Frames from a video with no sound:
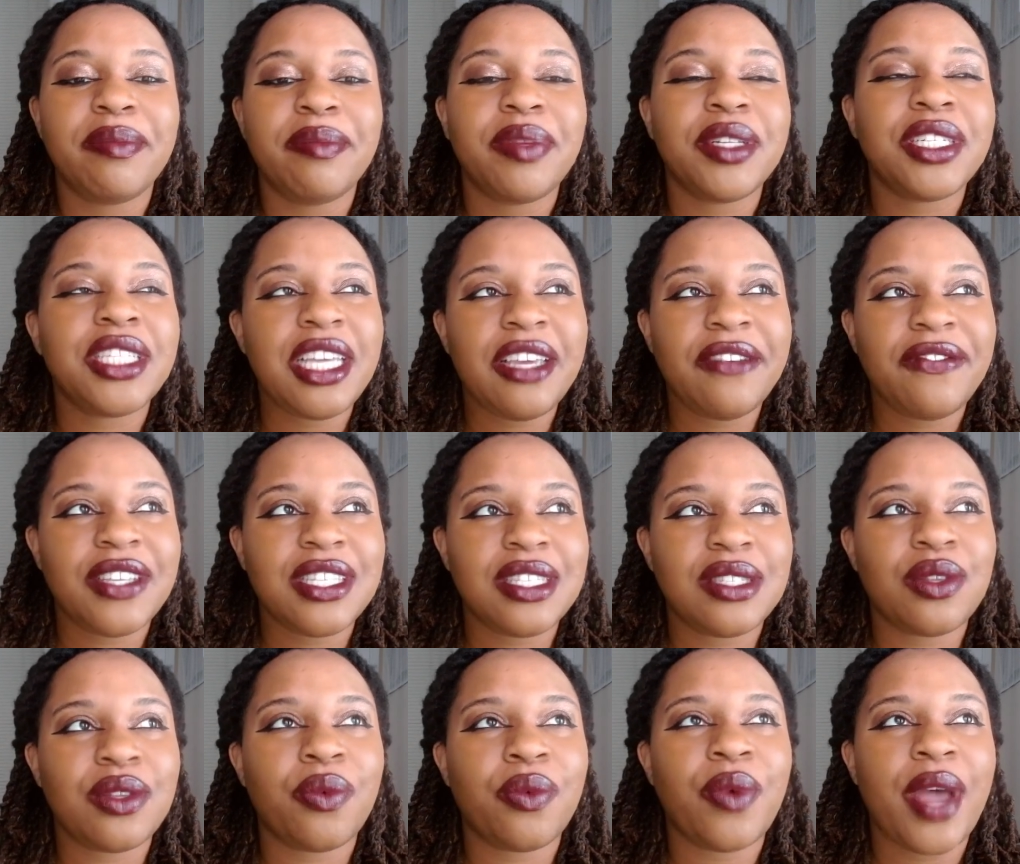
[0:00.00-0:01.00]
Belief
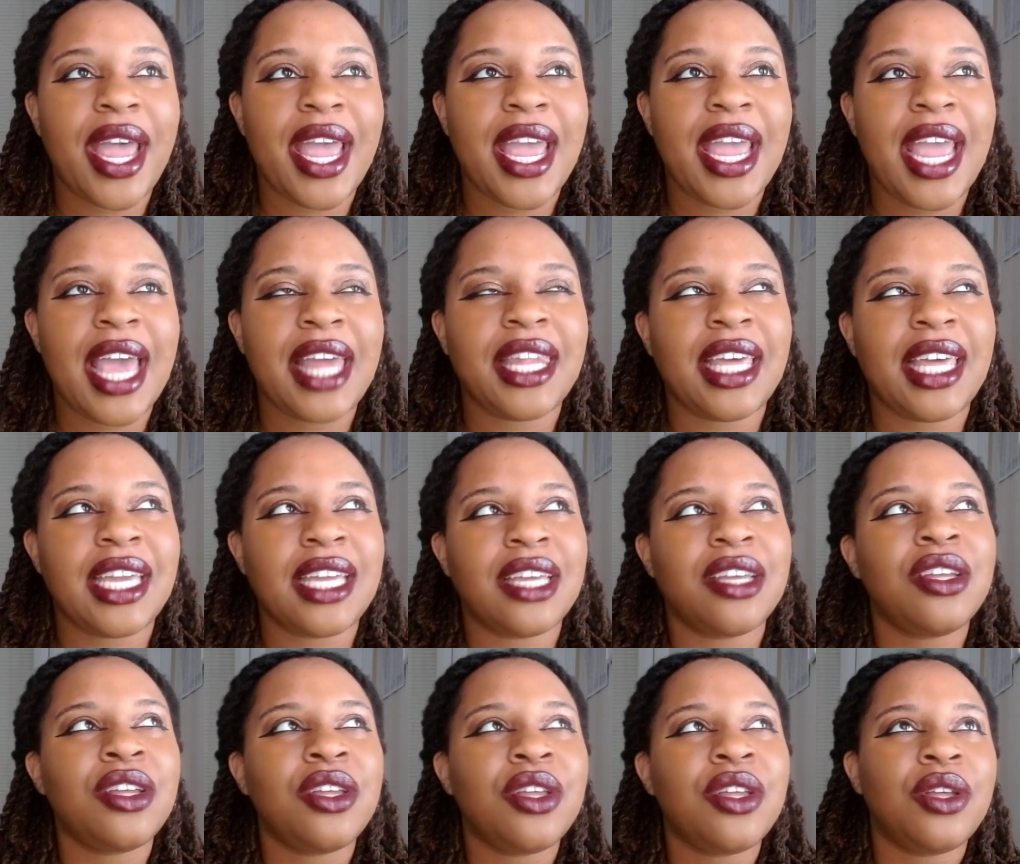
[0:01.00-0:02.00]
is the way, and like
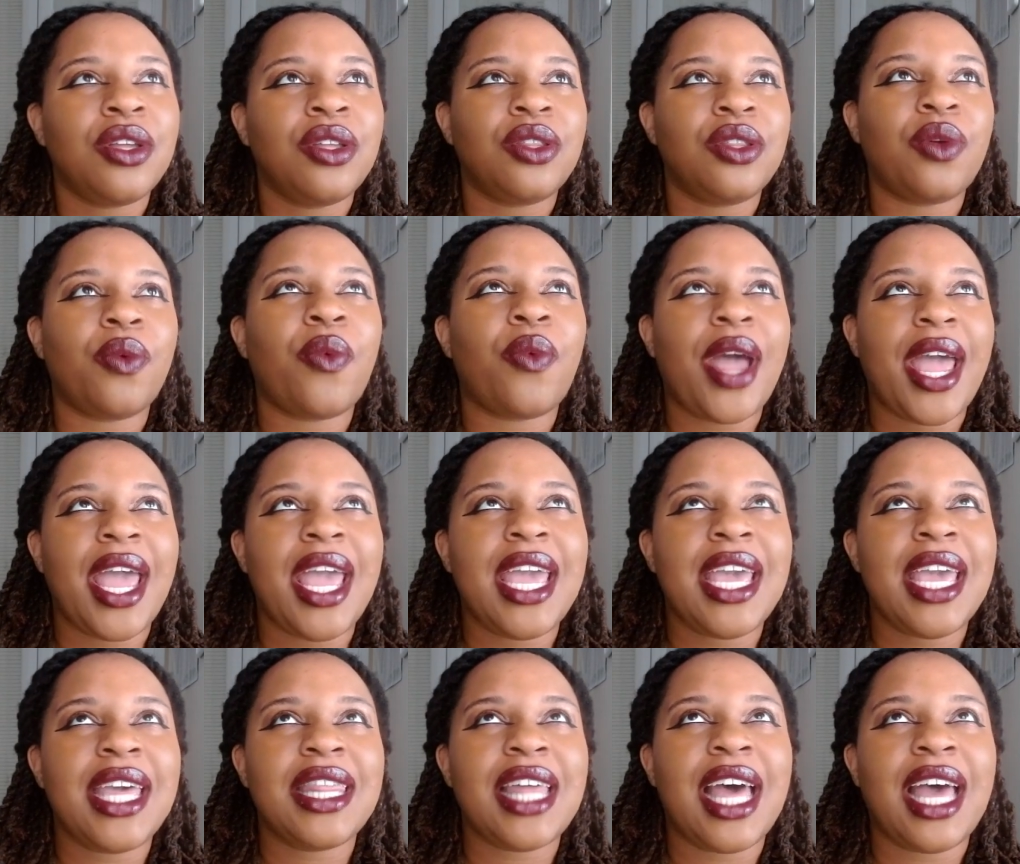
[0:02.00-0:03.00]
the
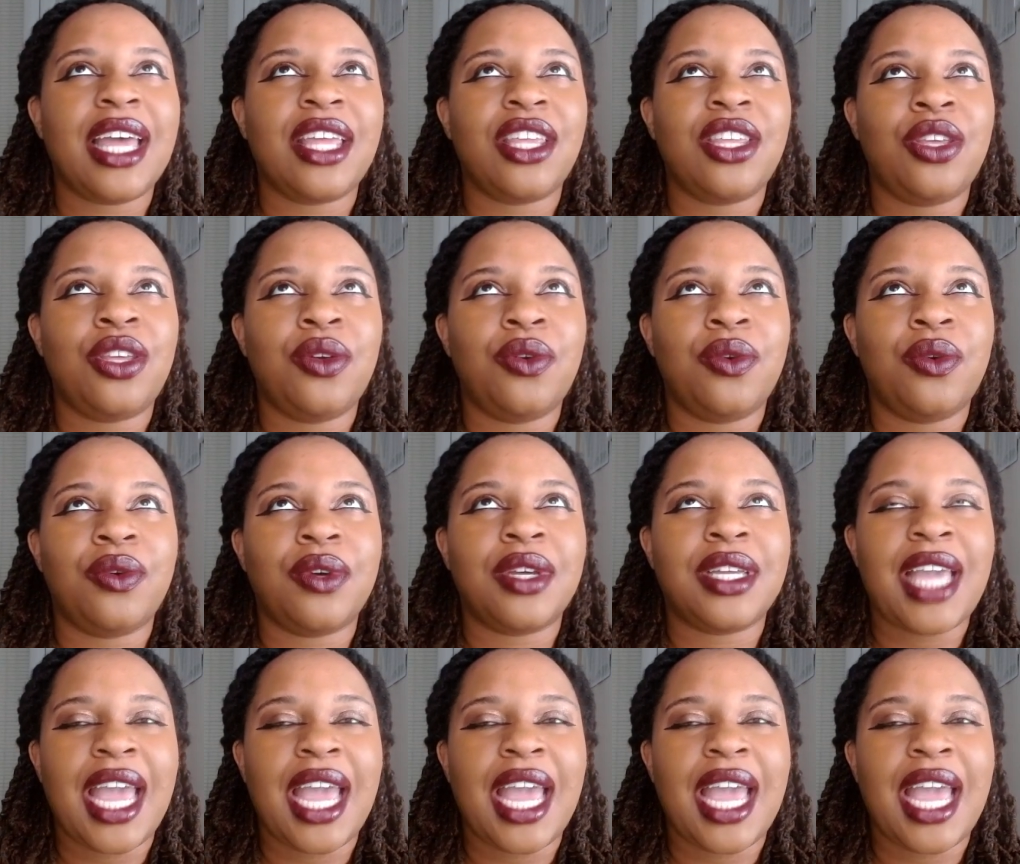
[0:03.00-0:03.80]
way that you